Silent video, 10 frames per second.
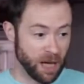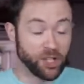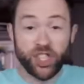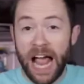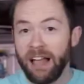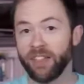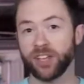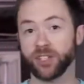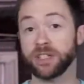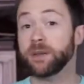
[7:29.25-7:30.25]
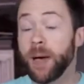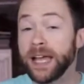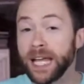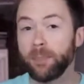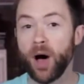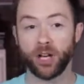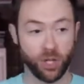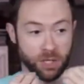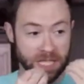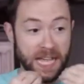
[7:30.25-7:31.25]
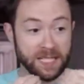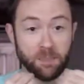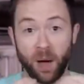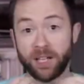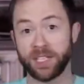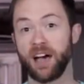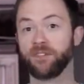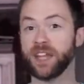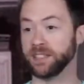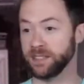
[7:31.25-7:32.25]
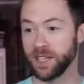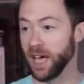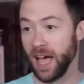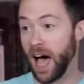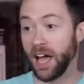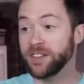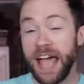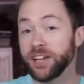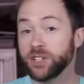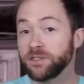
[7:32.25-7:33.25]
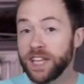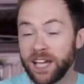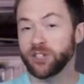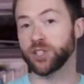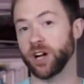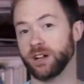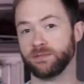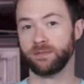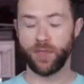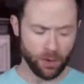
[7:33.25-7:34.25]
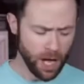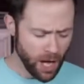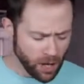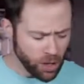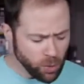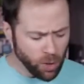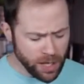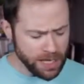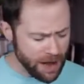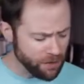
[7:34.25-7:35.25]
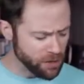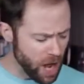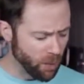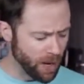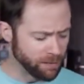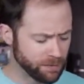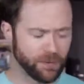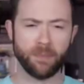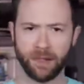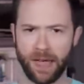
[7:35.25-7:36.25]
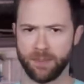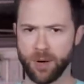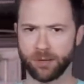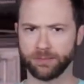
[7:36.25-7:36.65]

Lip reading: a challenge, and depending upon your taste bud toughness, a dash of danger. Though you would never know it from the label.